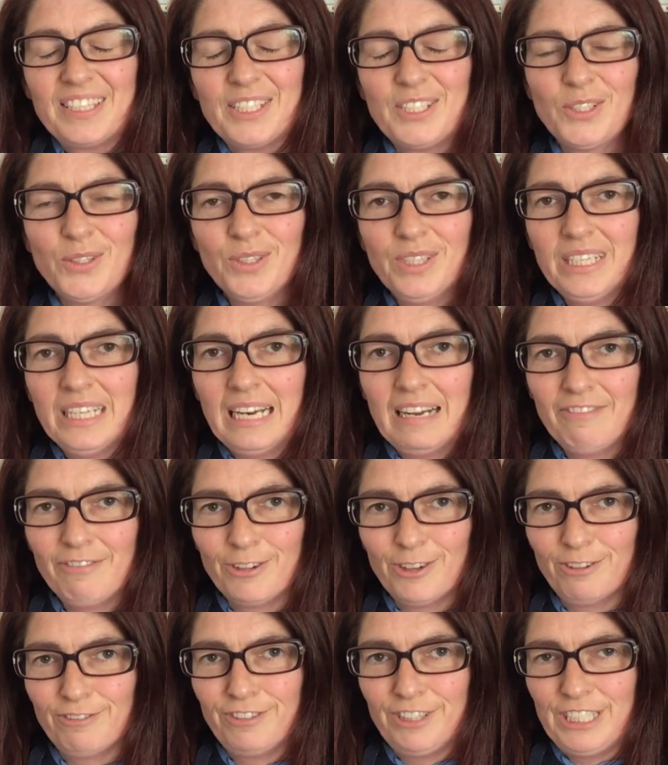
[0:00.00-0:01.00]
story that I've
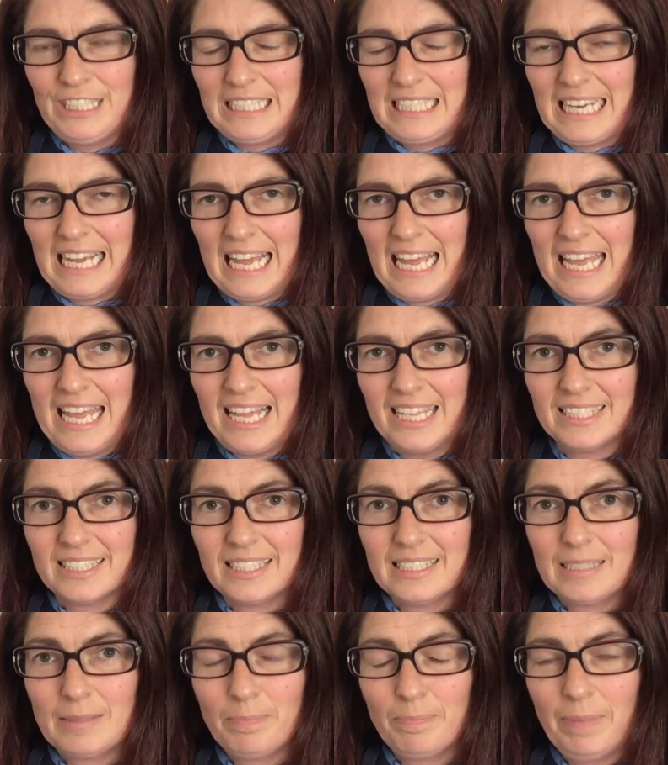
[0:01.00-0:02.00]
got for you today is a
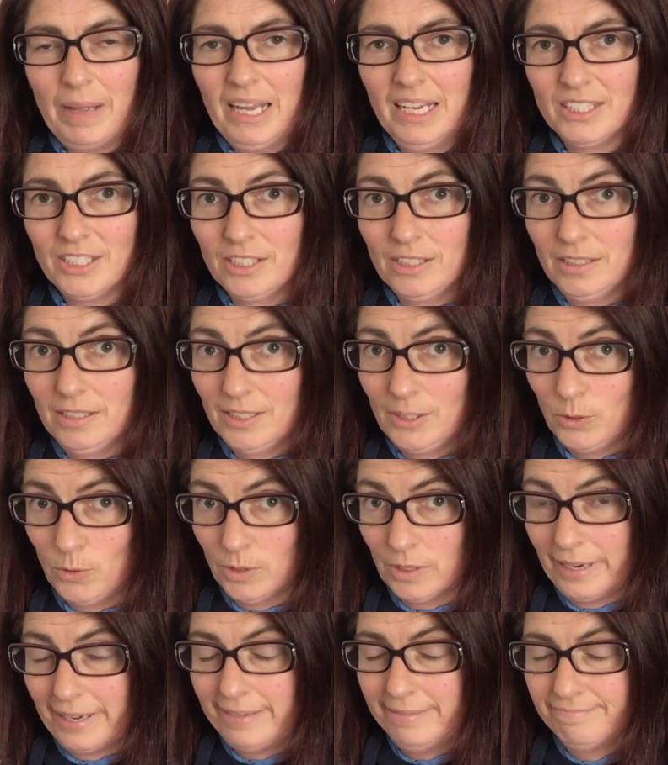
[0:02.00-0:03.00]
special
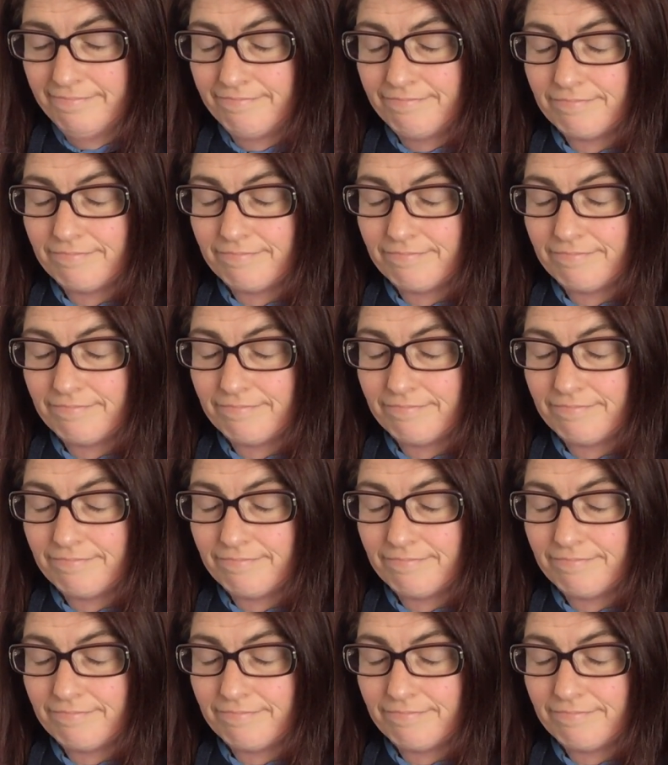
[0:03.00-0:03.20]
story.